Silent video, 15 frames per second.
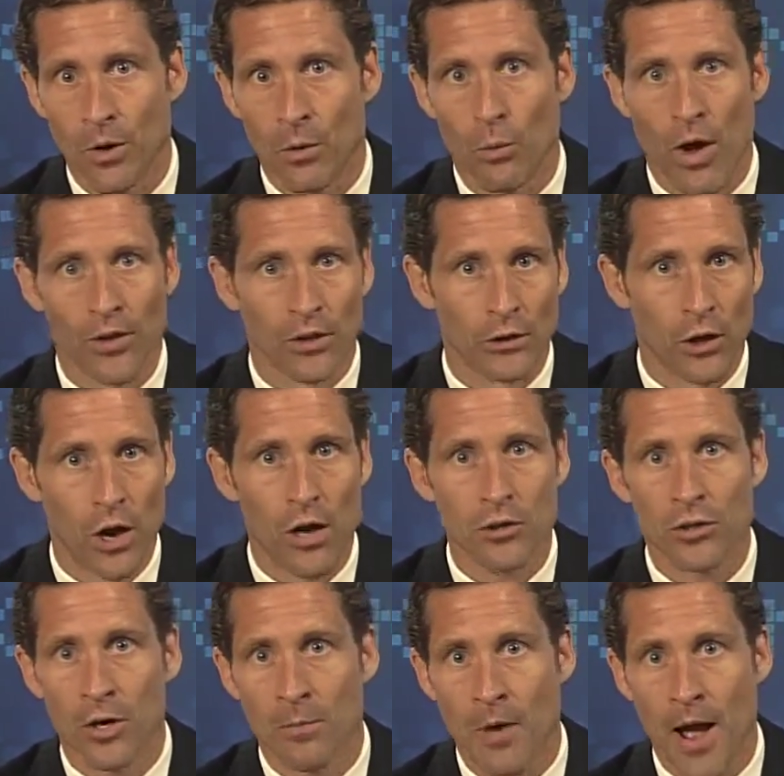while the
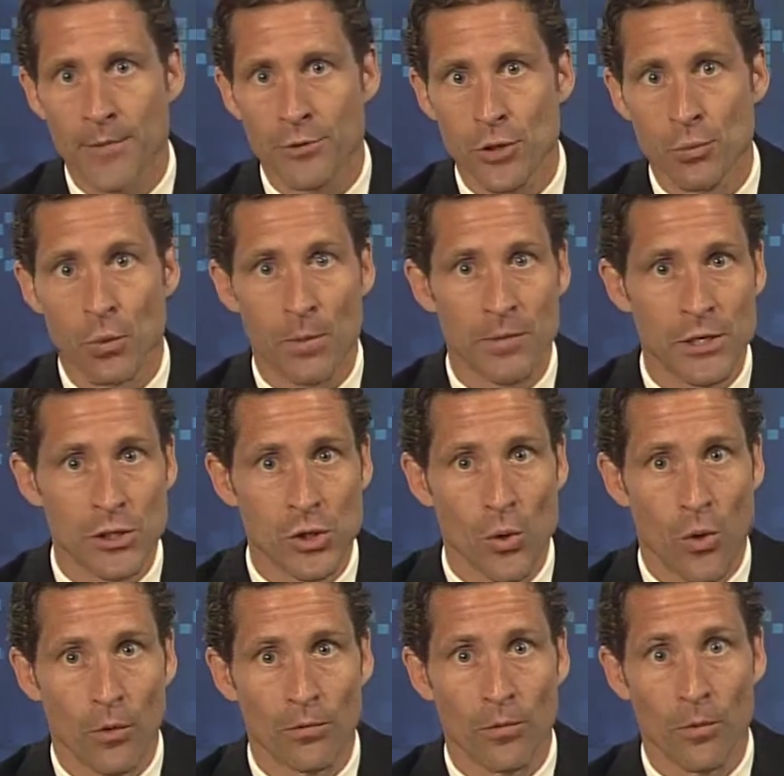long-term option will be
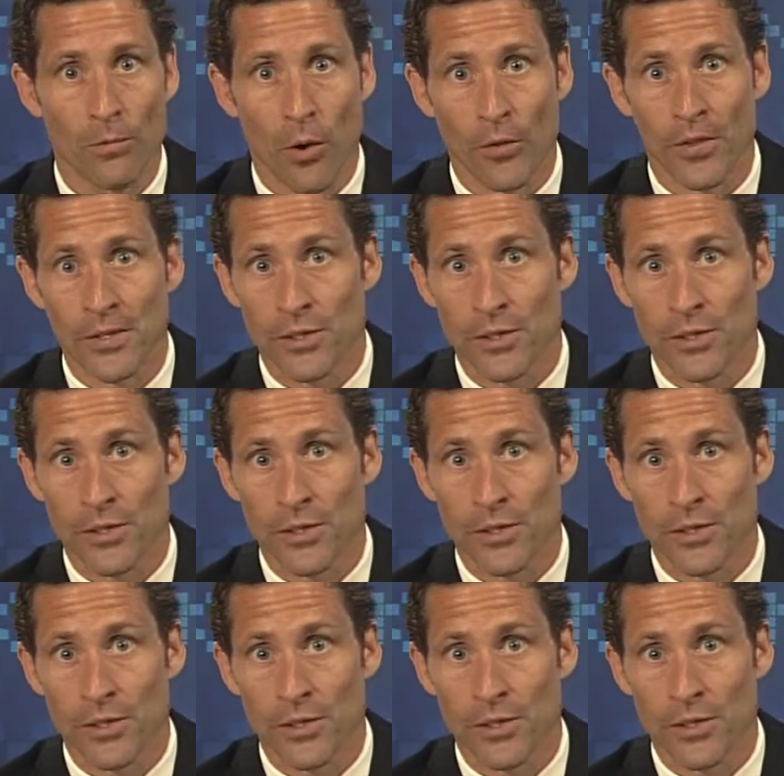sold for both